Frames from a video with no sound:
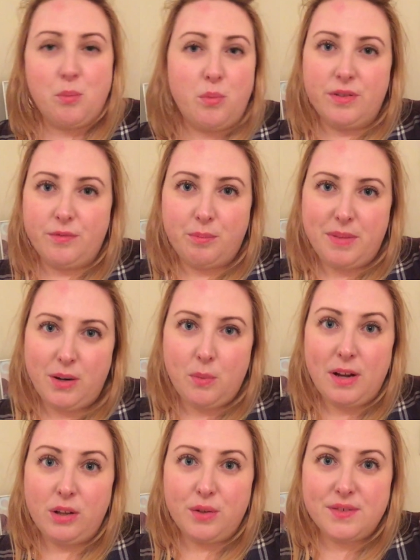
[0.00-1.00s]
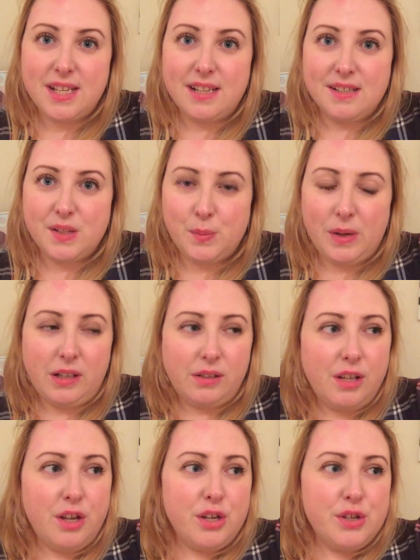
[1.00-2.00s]
would have been quite a lot of sins as
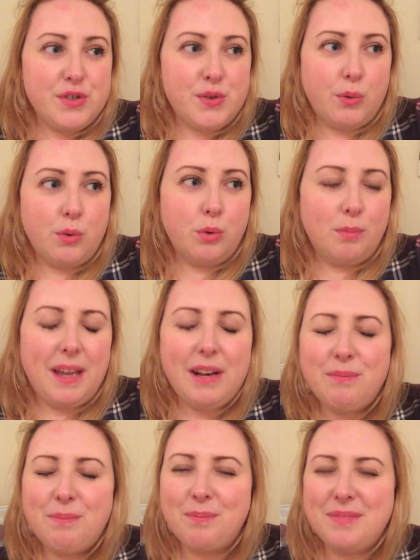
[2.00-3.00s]
well. So kind of